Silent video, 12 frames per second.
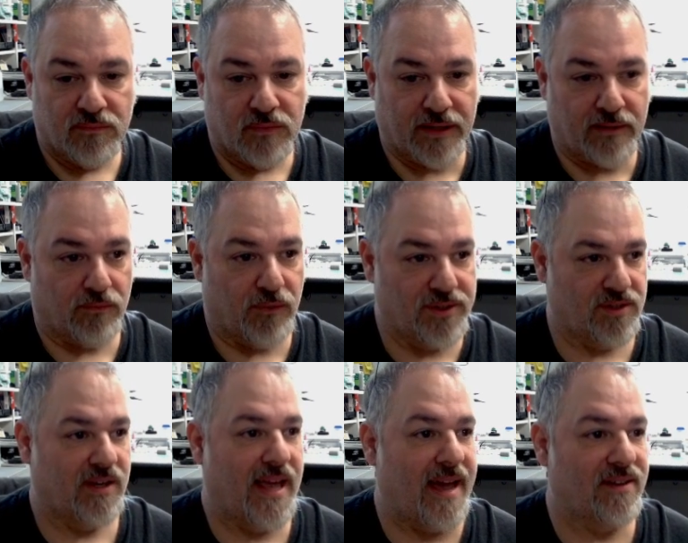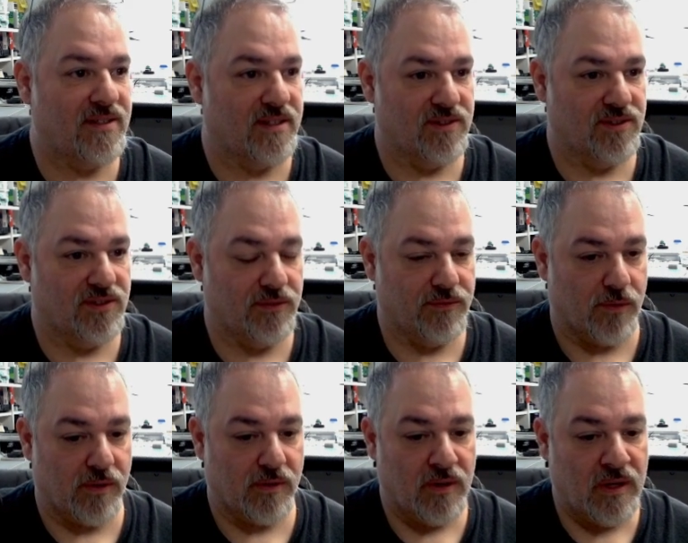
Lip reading: like resin castings and so forth.